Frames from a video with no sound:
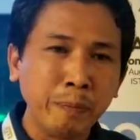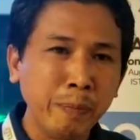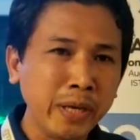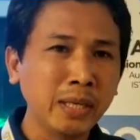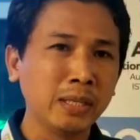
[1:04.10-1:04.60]

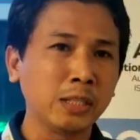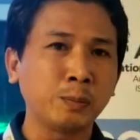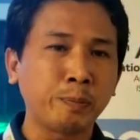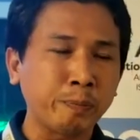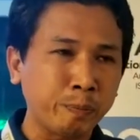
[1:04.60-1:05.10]
biggest
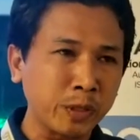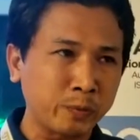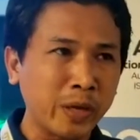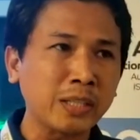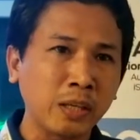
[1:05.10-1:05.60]

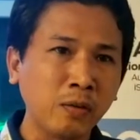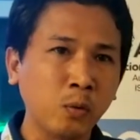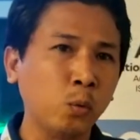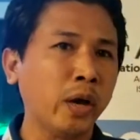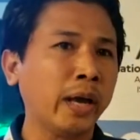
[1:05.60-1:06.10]
perspective
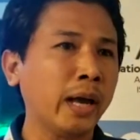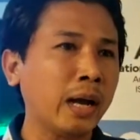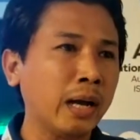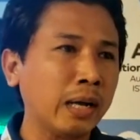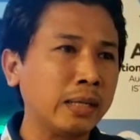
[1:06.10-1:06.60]
where
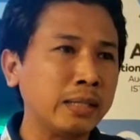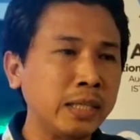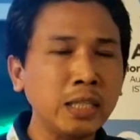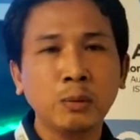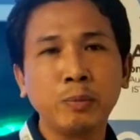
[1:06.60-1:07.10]

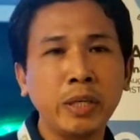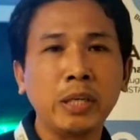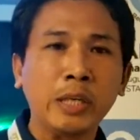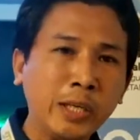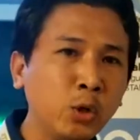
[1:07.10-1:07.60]
this bee
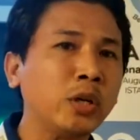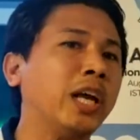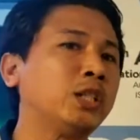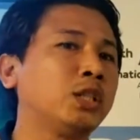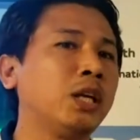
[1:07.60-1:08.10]
could
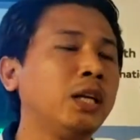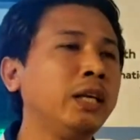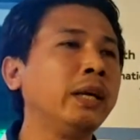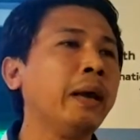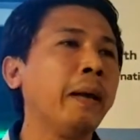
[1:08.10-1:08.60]
actually
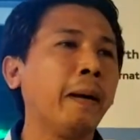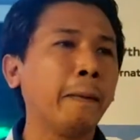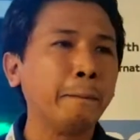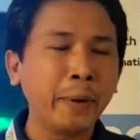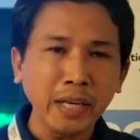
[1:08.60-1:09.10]

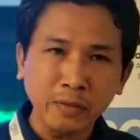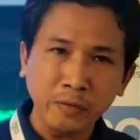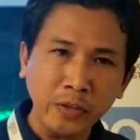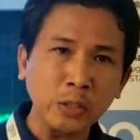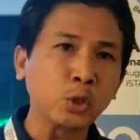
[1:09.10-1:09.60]

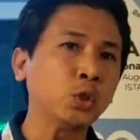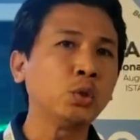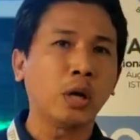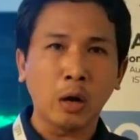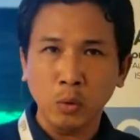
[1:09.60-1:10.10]
benefit to
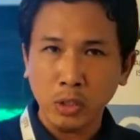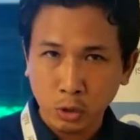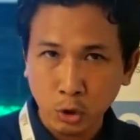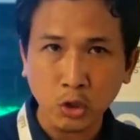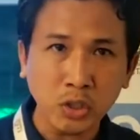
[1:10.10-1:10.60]
our
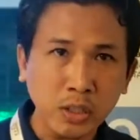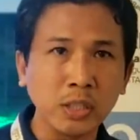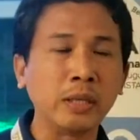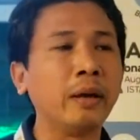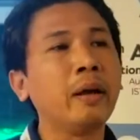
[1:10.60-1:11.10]

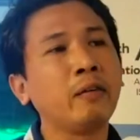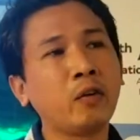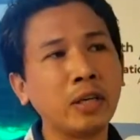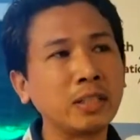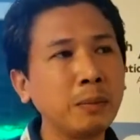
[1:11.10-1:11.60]
society.
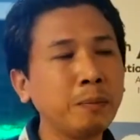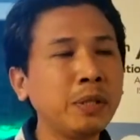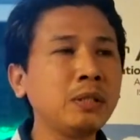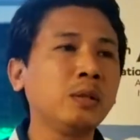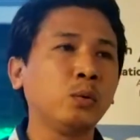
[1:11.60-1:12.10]
For
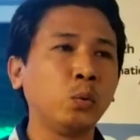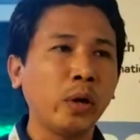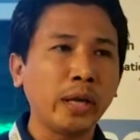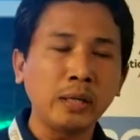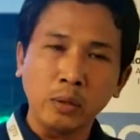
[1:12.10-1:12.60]
example,
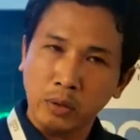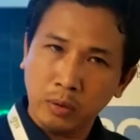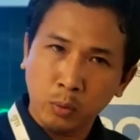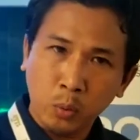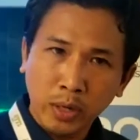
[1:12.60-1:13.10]
when
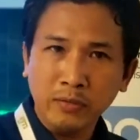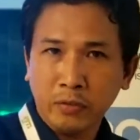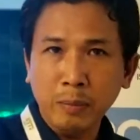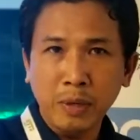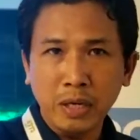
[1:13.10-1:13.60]
one
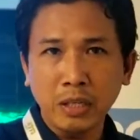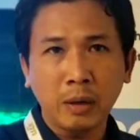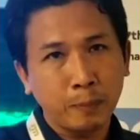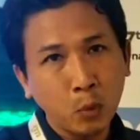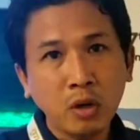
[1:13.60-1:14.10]
family, a
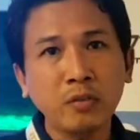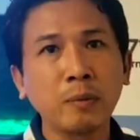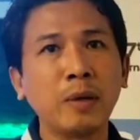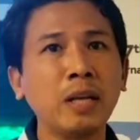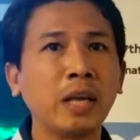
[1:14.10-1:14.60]
poor
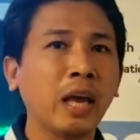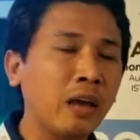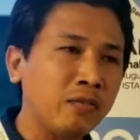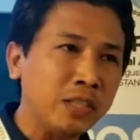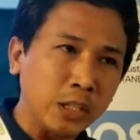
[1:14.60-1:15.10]
family,
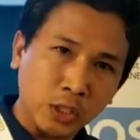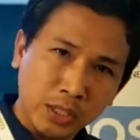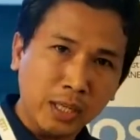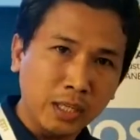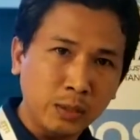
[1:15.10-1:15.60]
have this
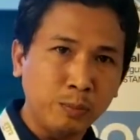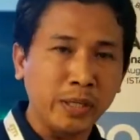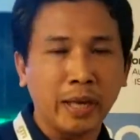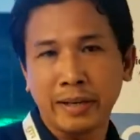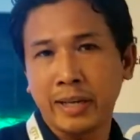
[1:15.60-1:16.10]
stingless bee
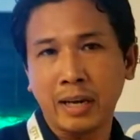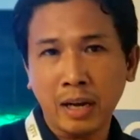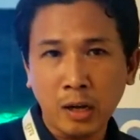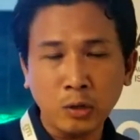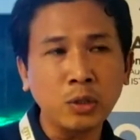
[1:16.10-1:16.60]
at their
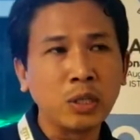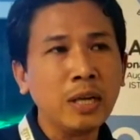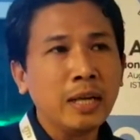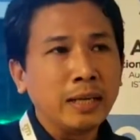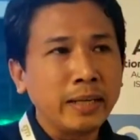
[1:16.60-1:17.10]
house,
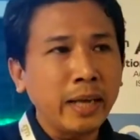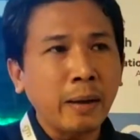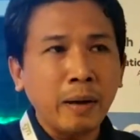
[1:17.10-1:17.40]
they